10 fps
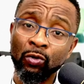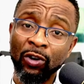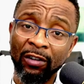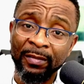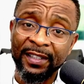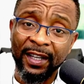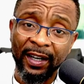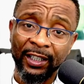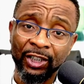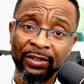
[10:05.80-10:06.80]
government
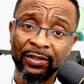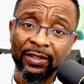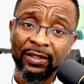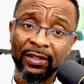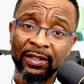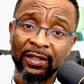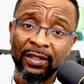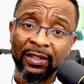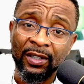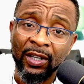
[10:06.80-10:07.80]
elections,
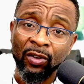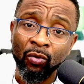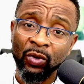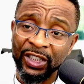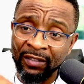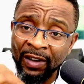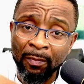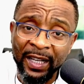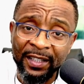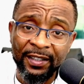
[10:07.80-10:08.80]
whichever
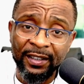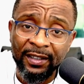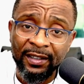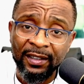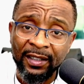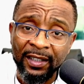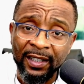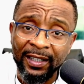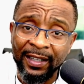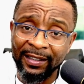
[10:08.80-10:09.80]
party
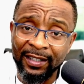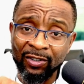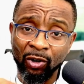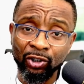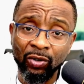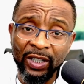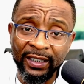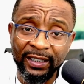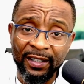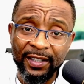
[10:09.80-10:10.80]
that is controlling
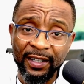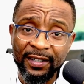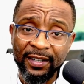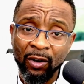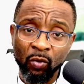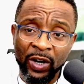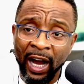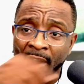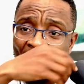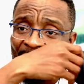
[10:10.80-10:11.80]
the state will
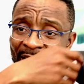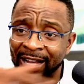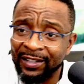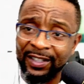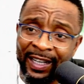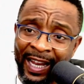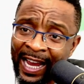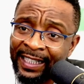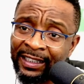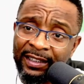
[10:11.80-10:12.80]
now have a
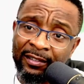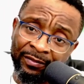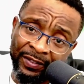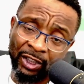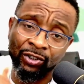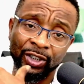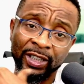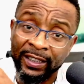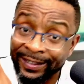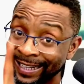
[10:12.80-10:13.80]
landslide victory.
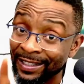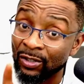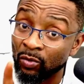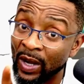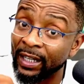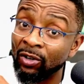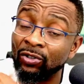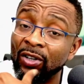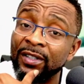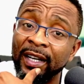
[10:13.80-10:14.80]
That is where they
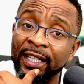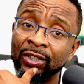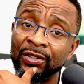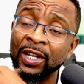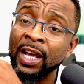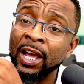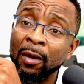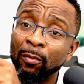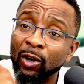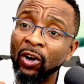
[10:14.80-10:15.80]
conduct elections.
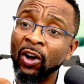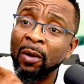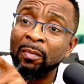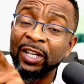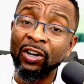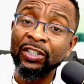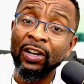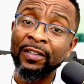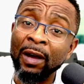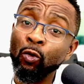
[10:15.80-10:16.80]
But majority of
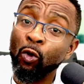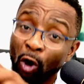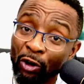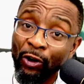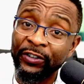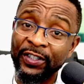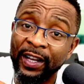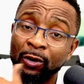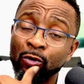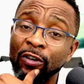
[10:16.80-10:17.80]
them won't conduct
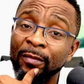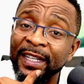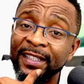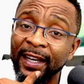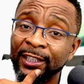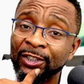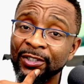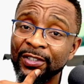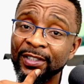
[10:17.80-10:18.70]
local government elections